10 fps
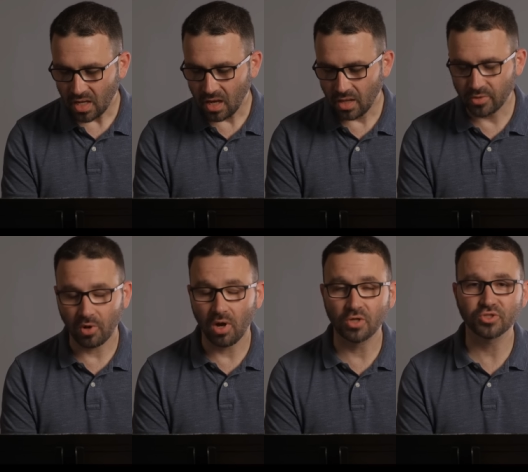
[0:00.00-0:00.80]
Uh, there
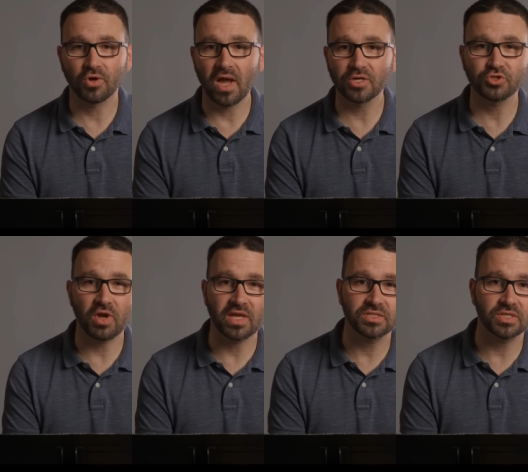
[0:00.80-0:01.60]
were also
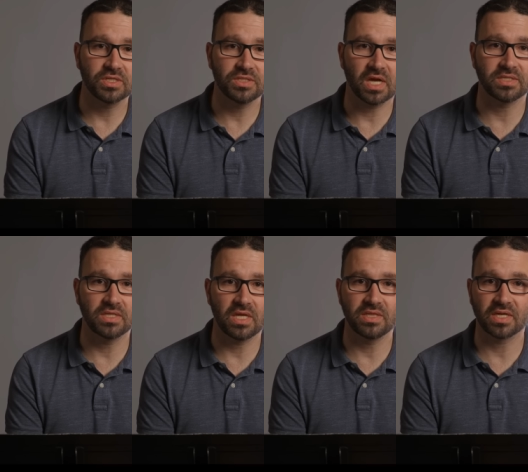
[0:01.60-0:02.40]
airstrikes
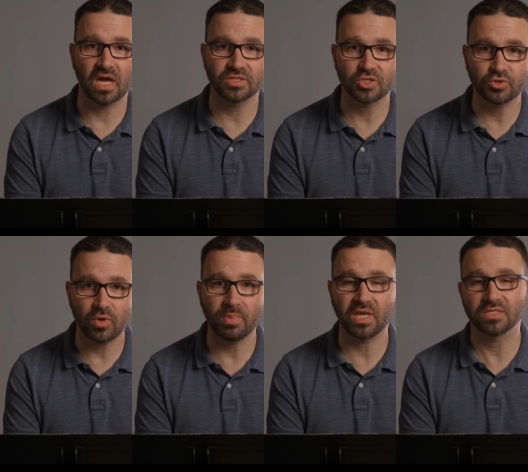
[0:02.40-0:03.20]
conducted in the Gaza
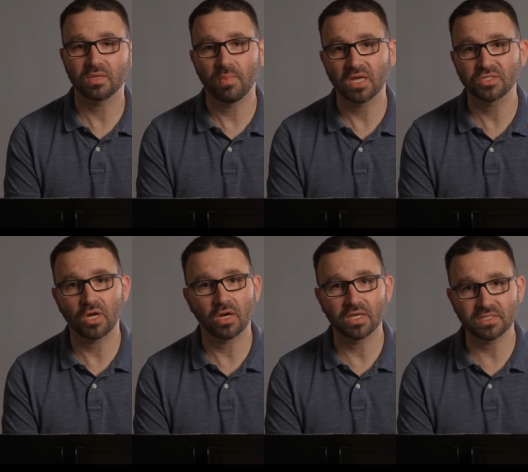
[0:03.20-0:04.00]
Strip against Hamas
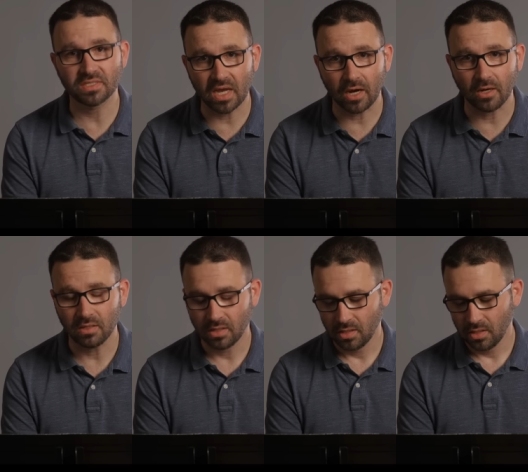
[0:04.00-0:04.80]
targets there
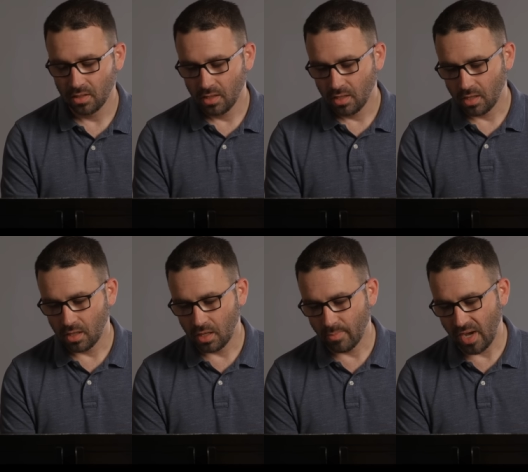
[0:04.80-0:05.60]

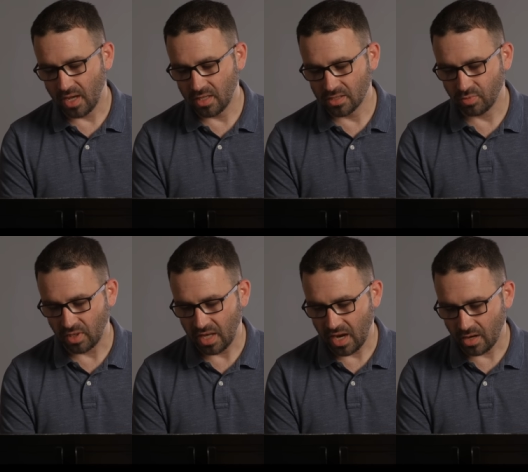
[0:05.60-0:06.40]
uh, by
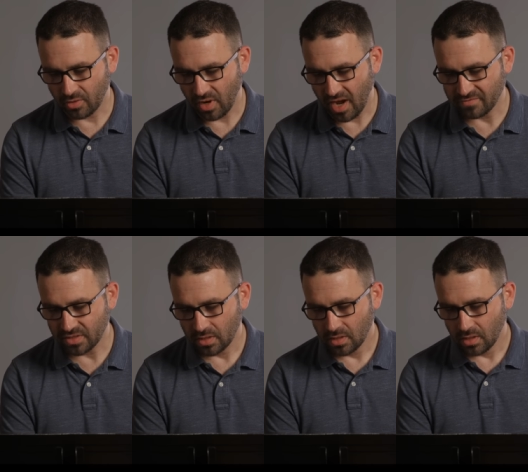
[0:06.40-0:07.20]
Israeli
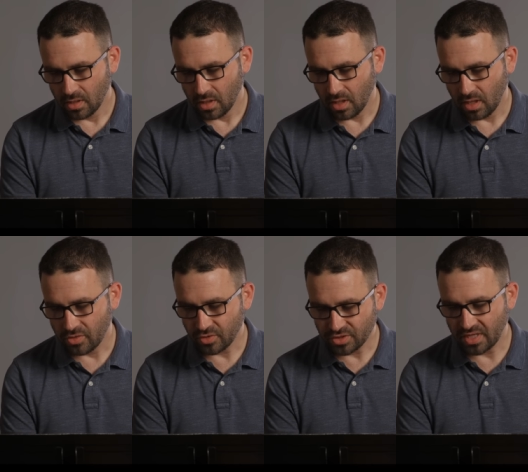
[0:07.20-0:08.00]
aircraft uh,
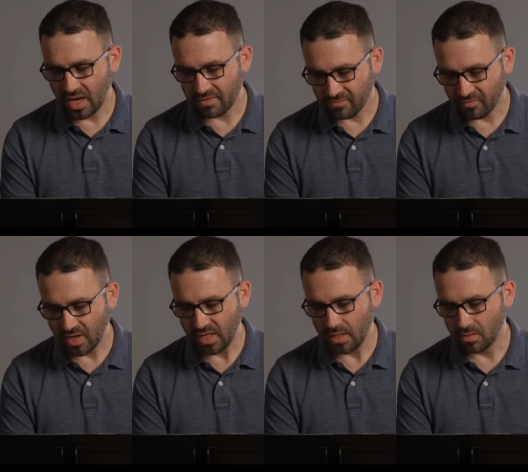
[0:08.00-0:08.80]
Thursday night,
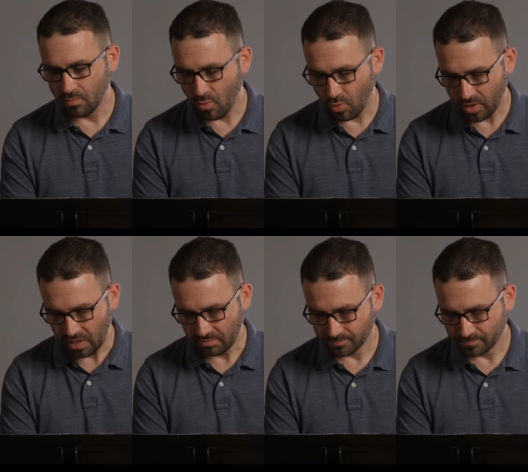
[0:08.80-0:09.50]
Friday morning.